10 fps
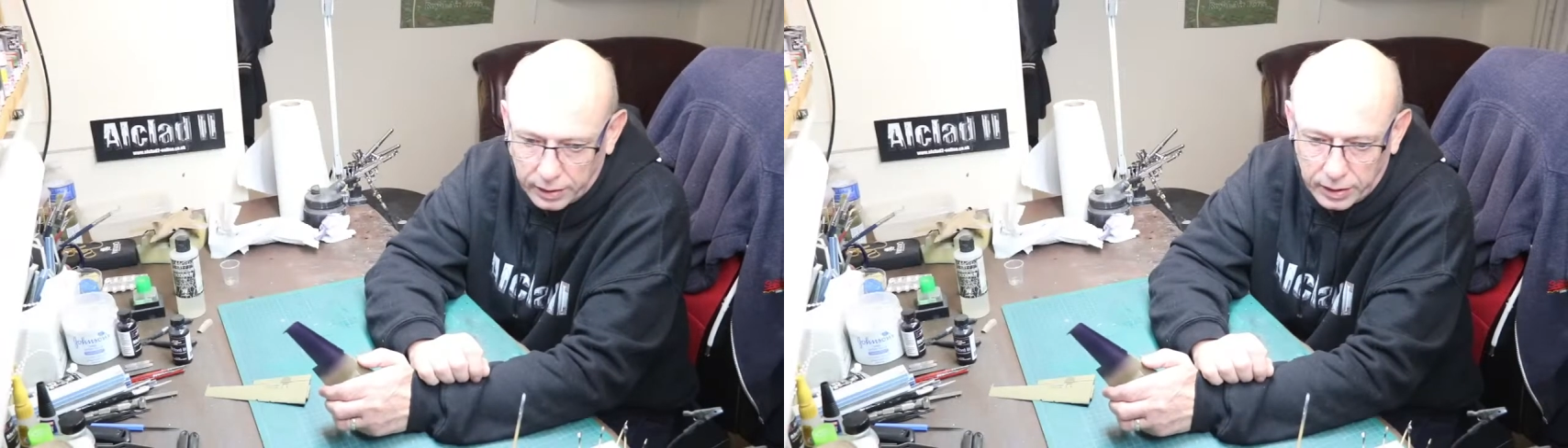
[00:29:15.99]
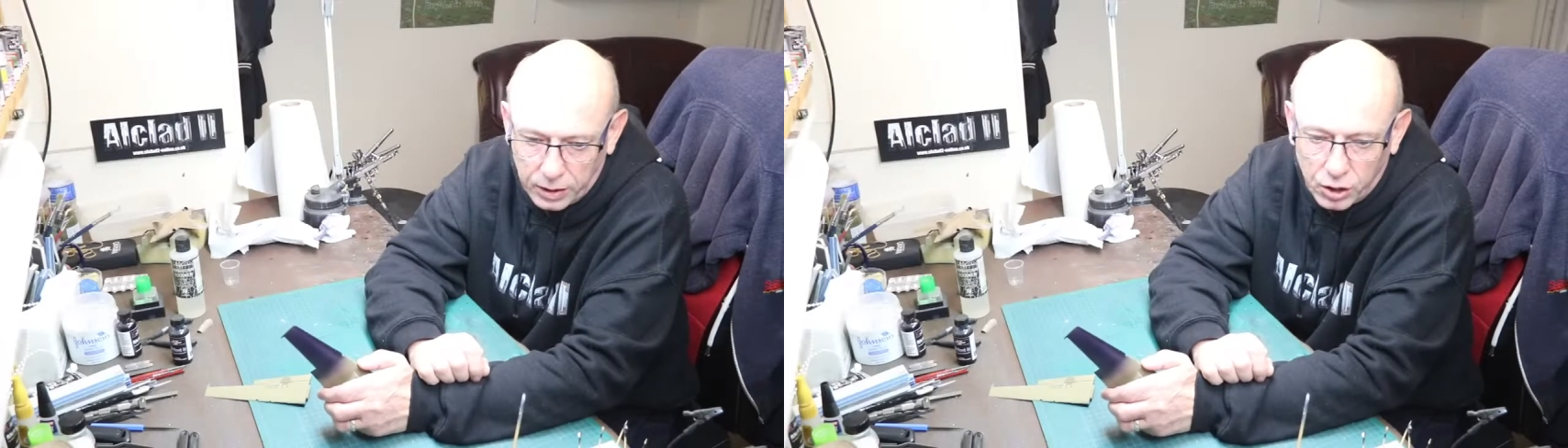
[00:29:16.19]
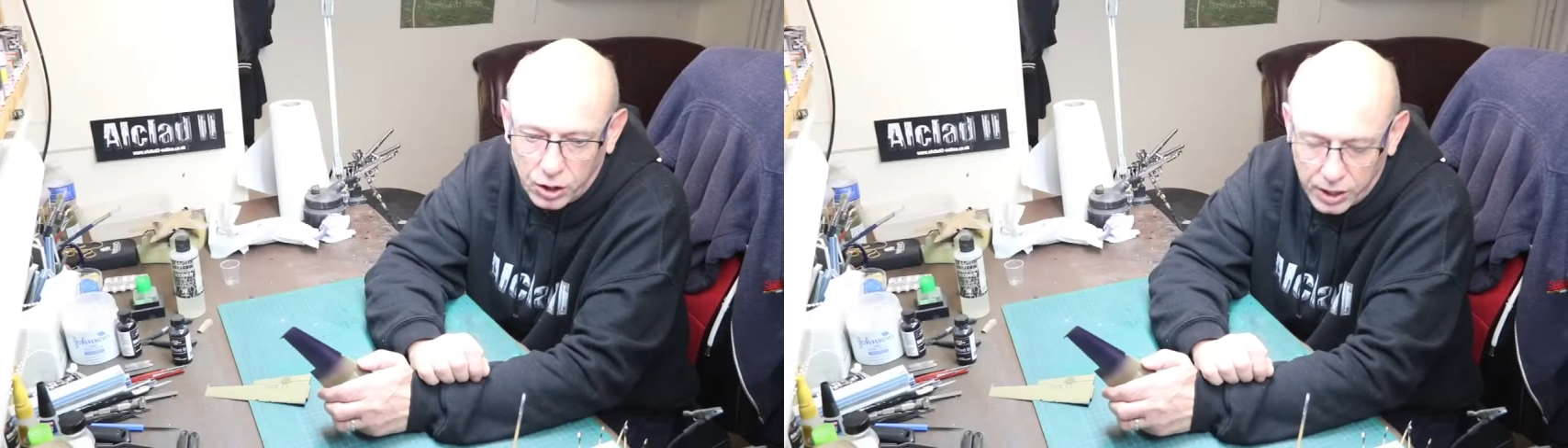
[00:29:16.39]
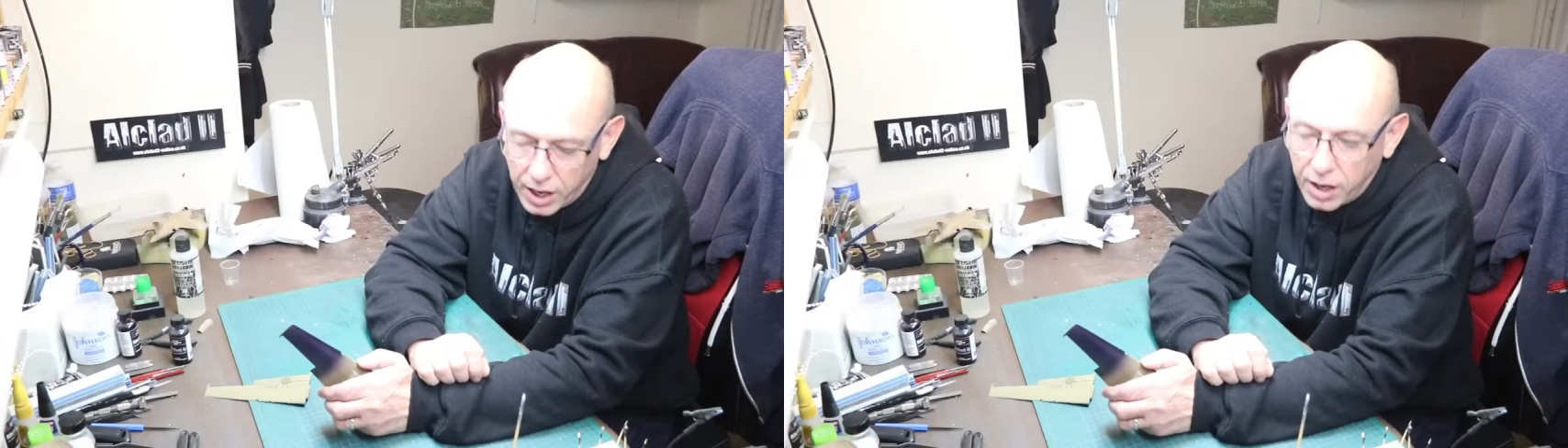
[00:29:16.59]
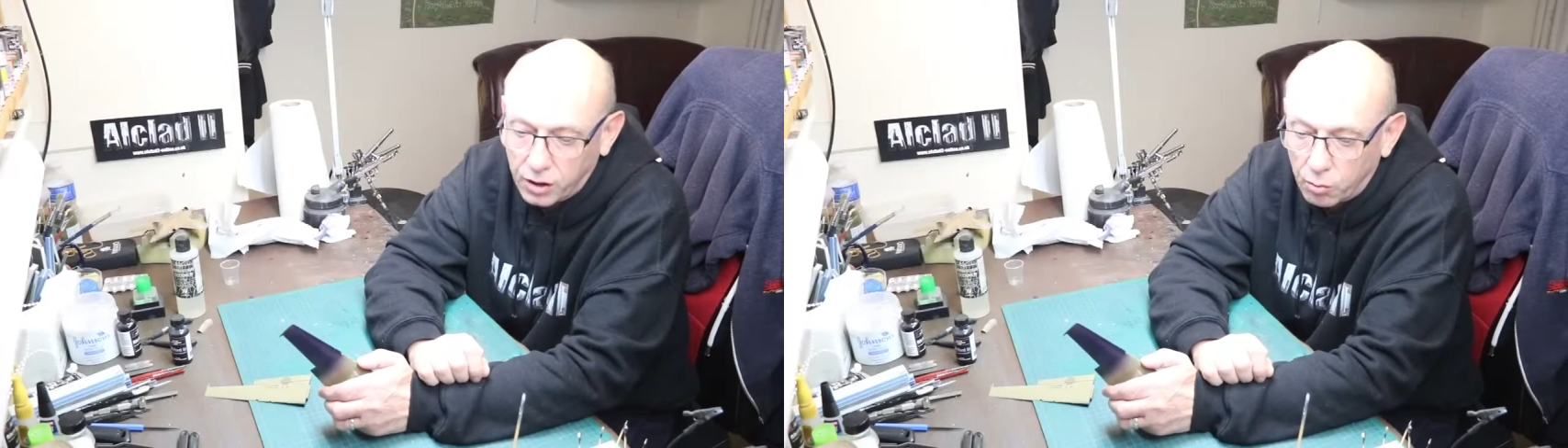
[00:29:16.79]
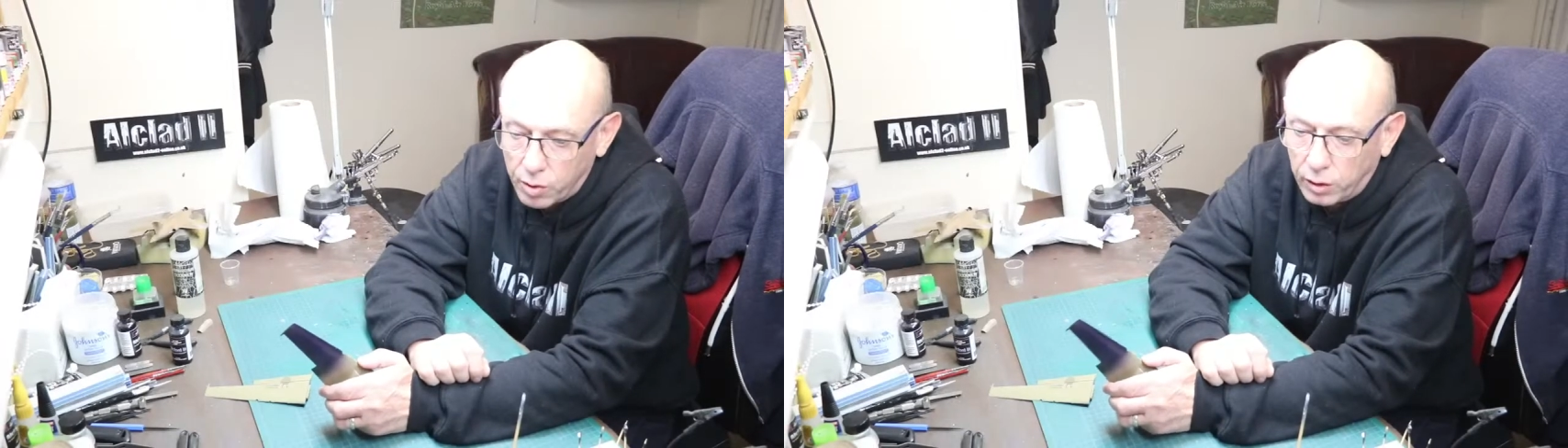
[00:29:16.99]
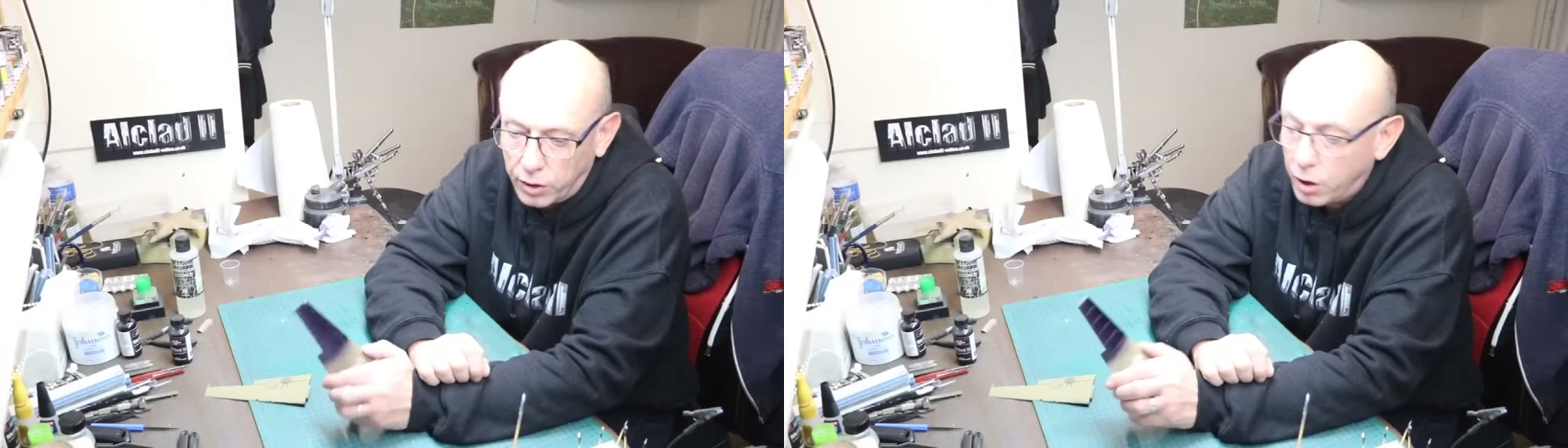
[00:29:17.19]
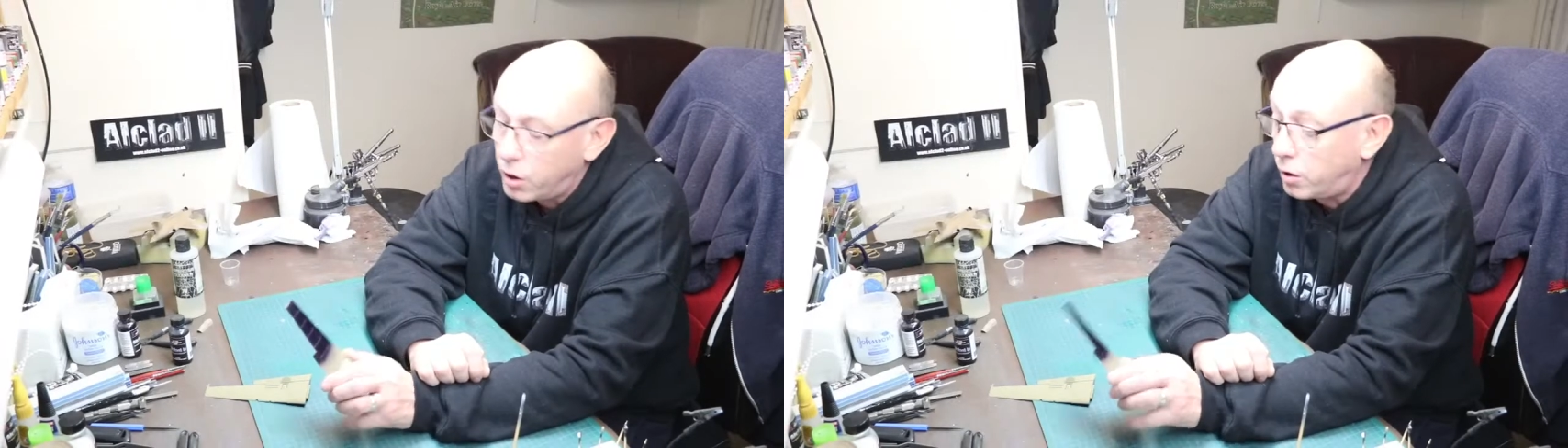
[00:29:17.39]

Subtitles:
She is a real nerd,